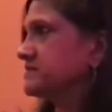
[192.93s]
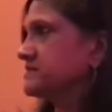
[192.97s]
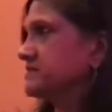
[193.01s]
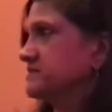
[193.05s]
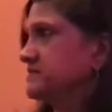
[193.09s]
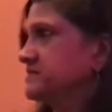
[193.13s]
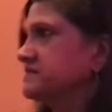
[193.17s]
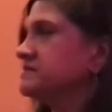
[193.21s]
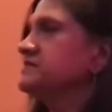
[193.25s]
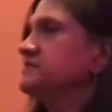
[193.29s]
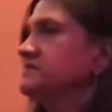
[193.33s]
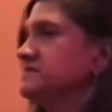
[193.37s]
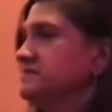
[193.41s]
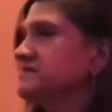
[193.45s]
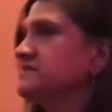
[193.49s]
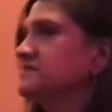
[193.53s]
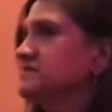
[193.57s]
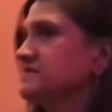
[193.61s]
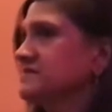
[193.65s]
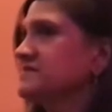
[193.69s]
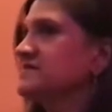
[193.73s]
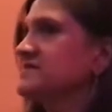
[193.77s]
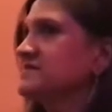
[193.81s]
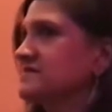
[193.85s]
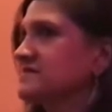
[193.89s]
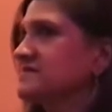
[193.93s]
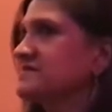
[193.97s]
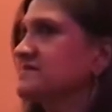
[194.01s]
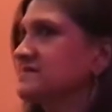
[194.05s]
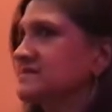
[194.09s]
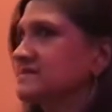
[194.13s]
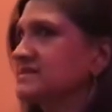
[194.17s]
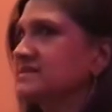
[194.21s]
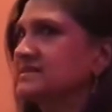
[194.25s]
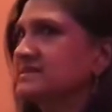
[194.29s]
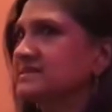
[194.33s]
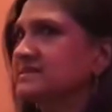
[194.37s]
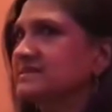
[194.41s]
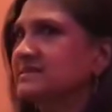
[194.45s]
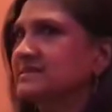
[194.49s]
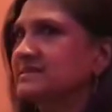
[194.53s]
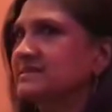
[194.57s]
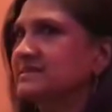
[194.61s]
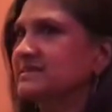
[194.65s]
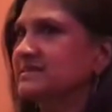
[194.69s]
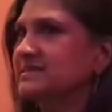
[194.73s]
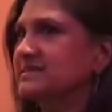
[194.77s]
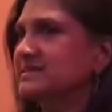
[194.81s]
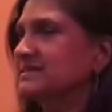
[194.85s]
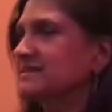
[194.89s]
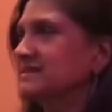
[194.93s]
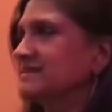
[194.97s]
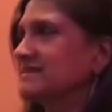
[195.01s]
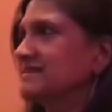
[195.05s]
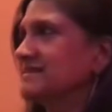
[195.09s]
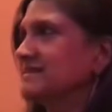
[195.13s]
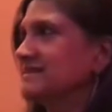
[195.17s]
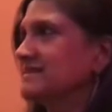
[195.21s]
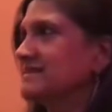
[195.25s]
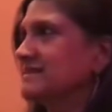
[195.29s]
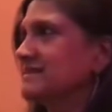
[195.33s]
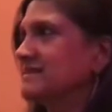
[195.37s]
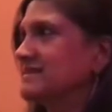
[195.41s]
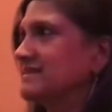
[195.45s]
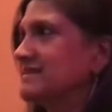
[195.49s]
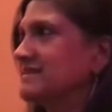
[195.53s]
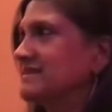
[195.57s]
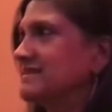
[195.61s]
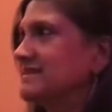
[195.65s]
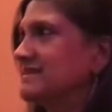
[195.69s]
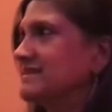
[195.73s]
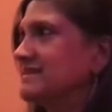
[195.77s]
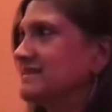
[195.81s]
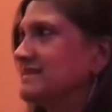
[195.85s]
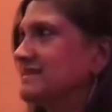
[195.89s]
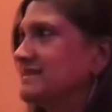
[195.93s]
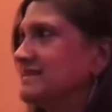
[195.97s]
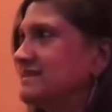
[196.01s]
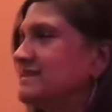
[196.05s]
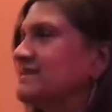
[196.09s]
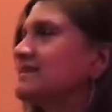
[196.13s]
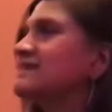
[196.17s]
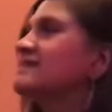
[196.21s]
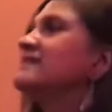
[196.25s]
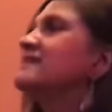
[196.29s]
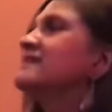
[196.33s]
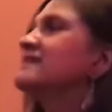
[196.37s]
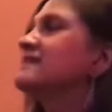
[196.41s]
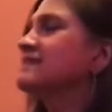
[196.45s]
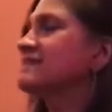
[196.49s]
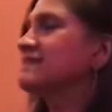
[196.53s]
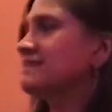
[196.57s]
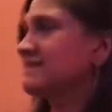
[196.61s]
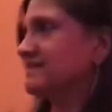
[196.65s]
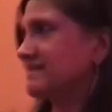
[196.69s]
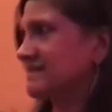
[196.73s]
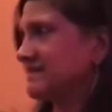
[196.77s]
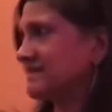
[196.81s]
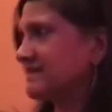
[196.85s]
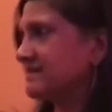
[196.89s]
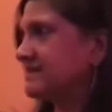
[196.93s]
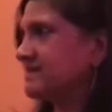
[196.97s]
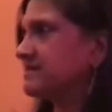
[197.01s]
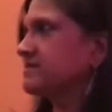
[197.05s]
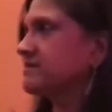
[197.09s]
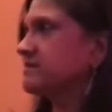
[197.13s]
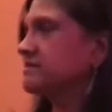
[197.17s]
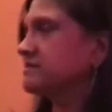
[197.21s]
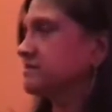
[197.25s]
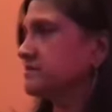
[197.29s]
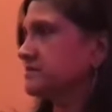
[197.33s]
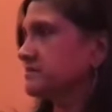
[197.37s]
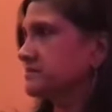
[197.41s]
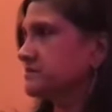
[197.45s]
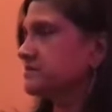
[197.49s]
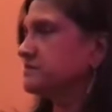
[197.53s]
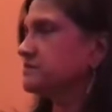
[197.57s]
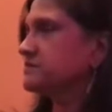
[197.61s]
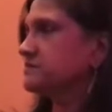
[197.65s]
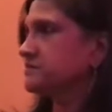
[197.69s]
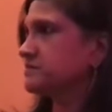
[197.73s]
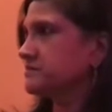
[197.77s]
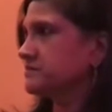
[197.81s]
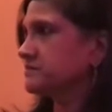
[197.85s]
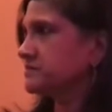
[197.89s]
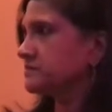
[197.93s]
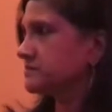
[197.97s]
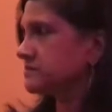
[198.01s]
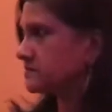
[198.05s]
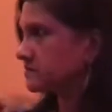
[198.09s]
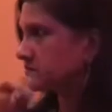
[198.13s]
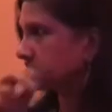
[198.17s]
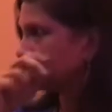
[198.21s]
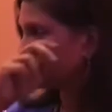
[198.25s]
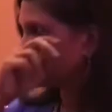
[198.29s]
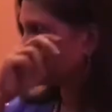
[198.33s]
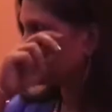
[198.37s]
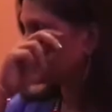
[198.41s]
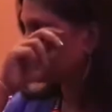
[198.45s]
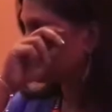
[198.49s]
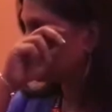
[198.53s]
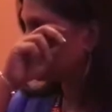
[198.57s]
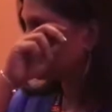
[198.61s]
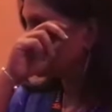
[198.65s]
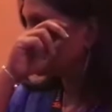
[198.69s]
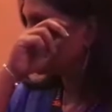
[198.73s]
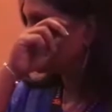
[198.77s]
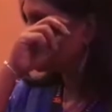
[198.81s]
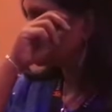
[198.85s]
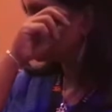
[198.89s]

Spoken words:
This person isn't speaking.